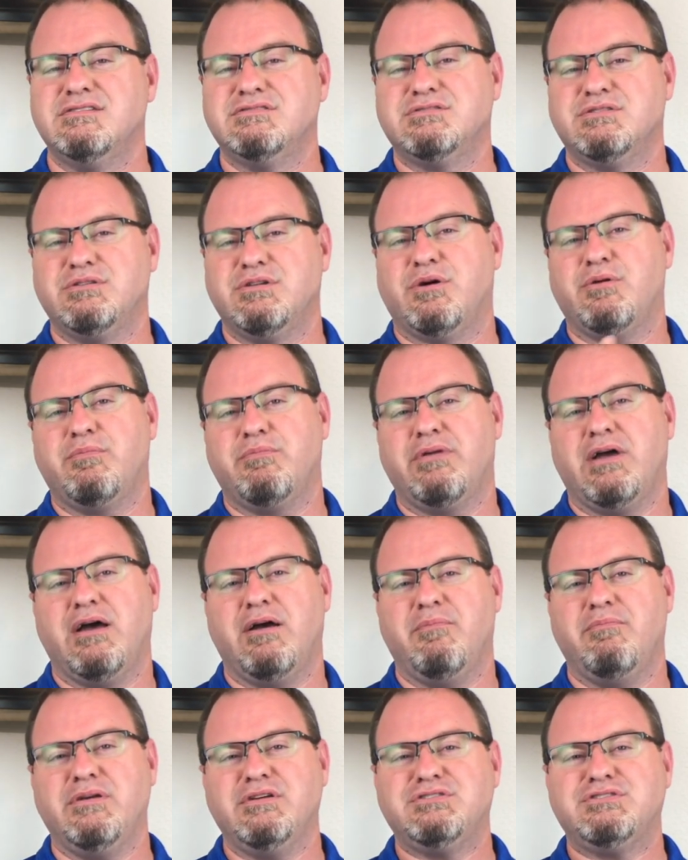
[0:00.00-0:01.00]
So don't
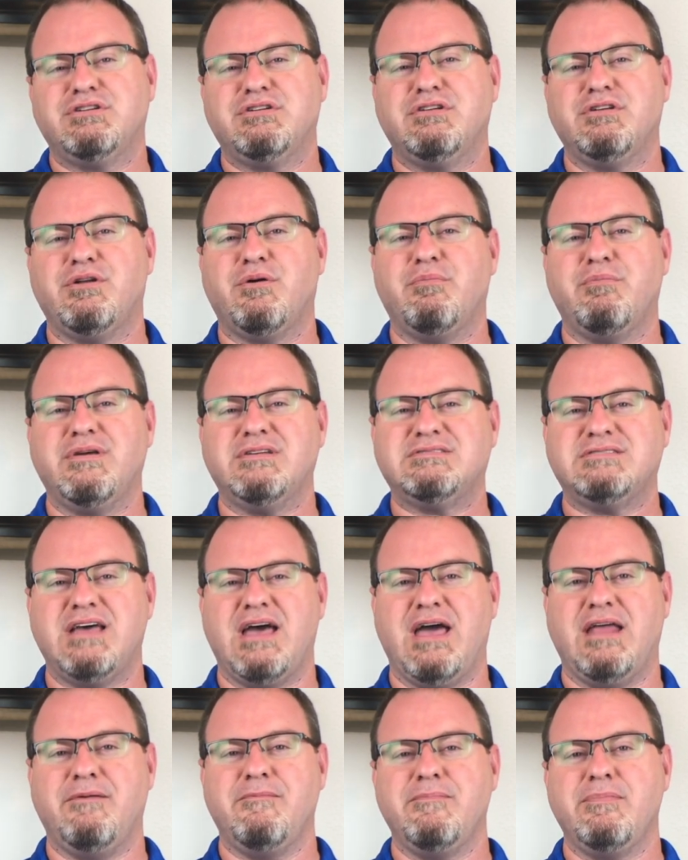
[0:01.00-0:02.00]
uh, be sure to don't miss
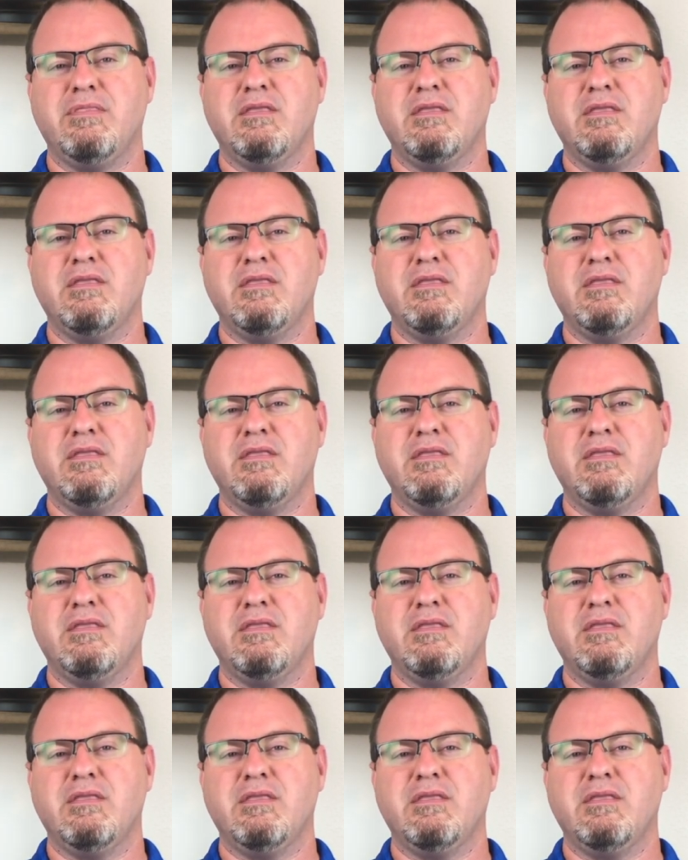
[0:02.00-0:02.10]
that.